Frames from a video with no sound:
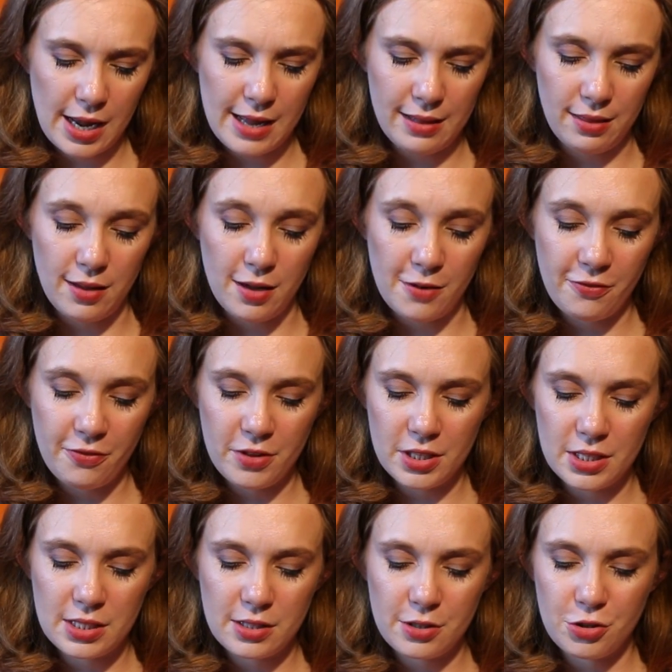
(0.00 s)
I love
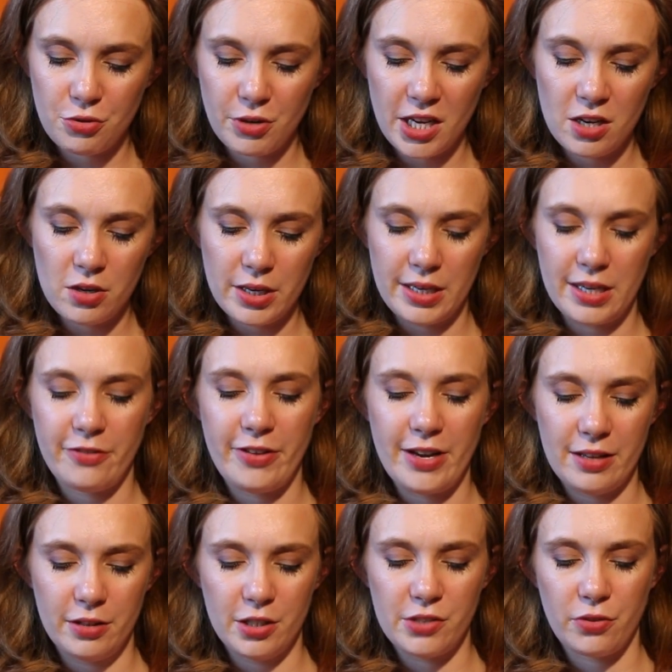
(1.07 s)
this trio, and I've
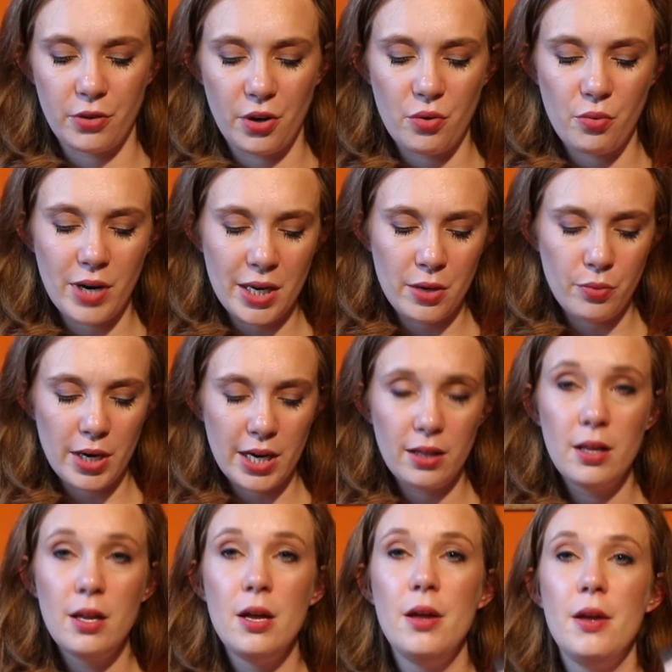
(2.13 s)
had this for quite a while,